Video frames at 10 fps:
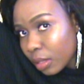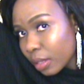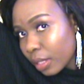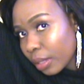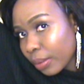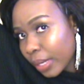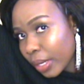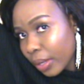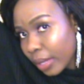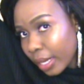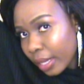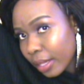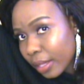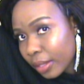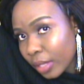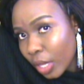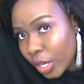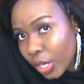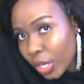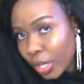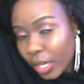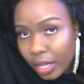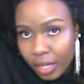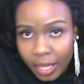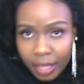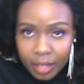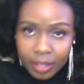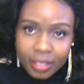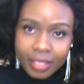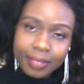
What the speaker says: There we go, girl. You go, girl.